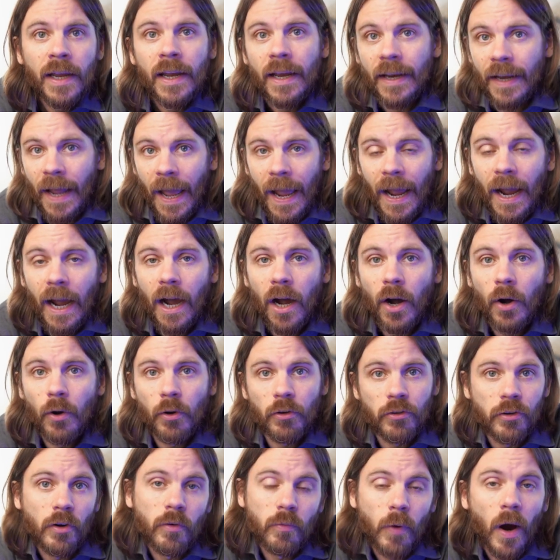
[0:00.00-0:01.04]
and
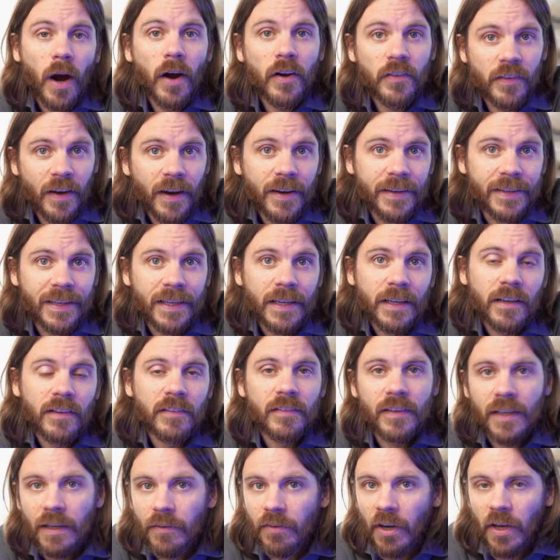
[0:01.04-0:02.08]
how Girard's
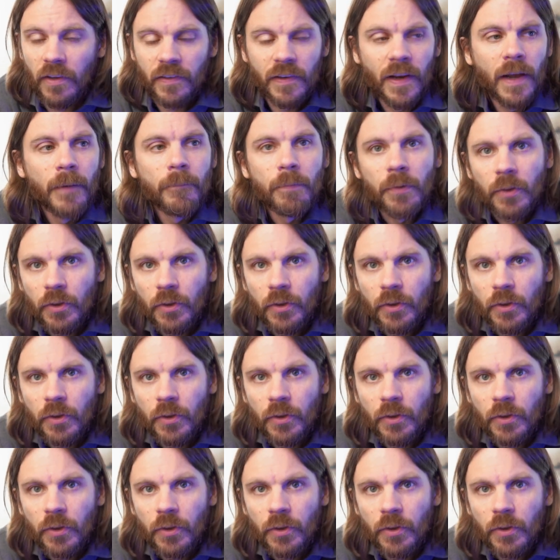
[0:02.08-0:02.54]
ideas give us